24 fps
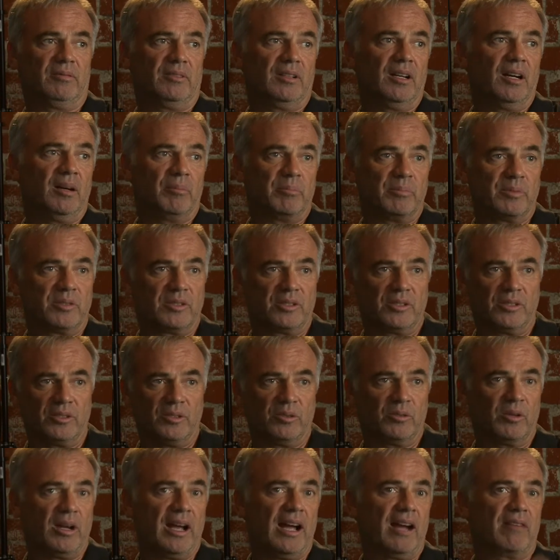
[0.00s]
up
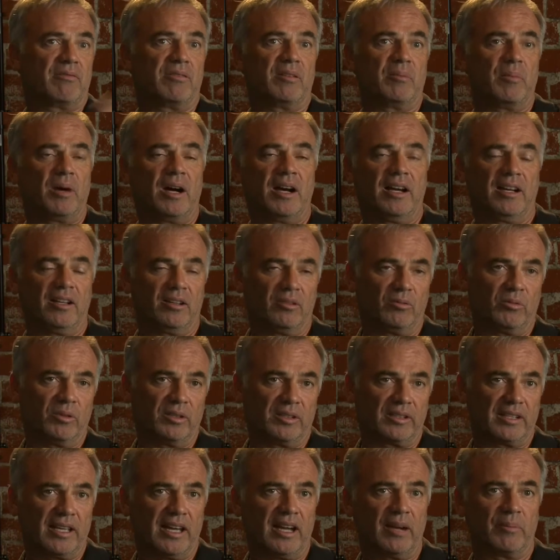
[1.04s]
to half a mile
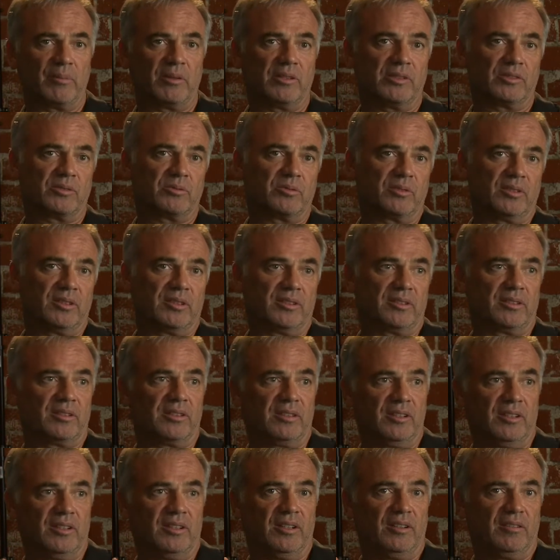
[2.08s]
with cameras, with
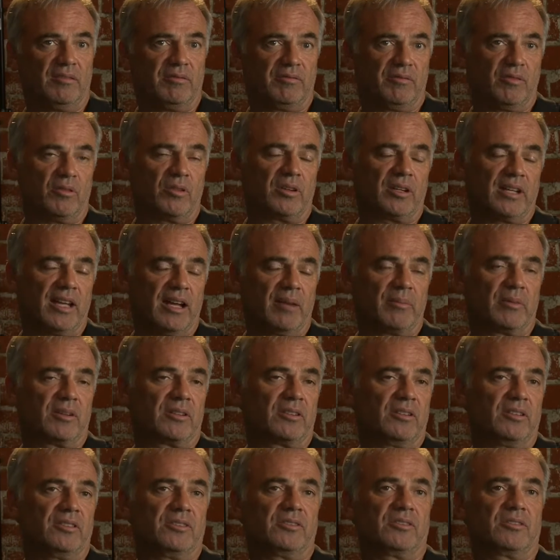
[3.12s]
4 camera
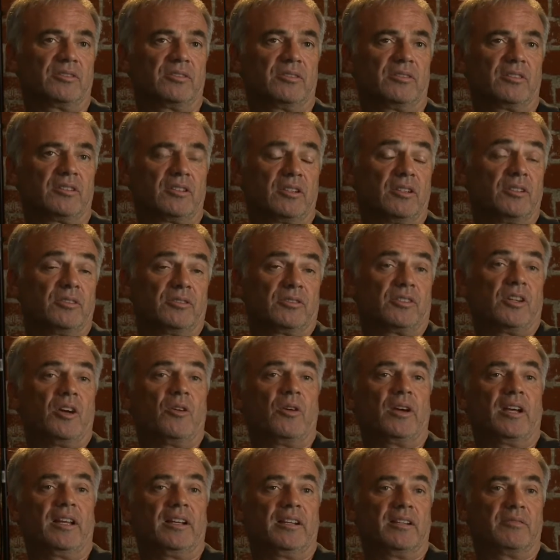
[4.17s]
crews
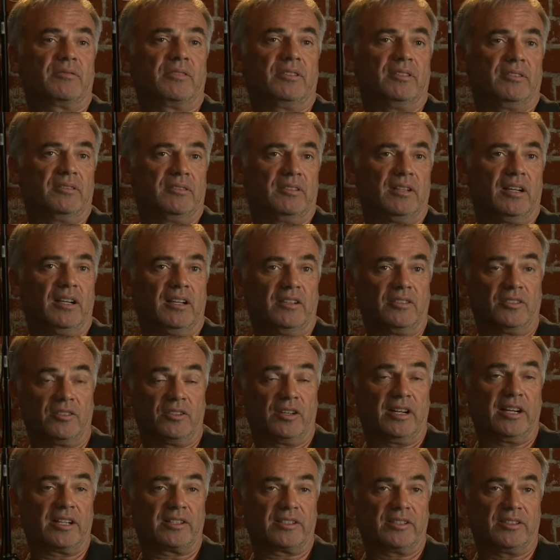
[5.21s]
going in different
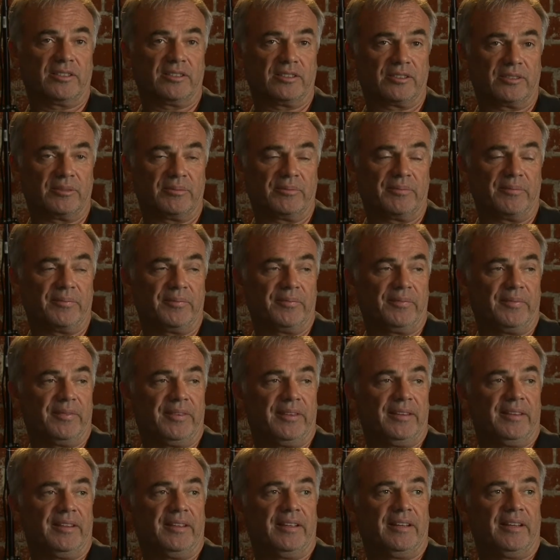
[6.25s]
directions.
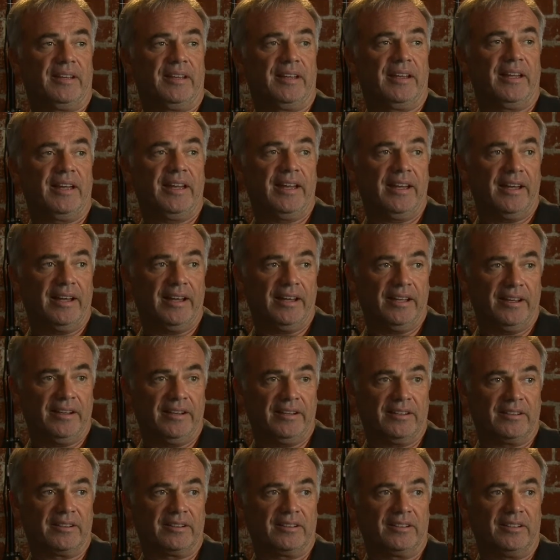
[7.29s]
And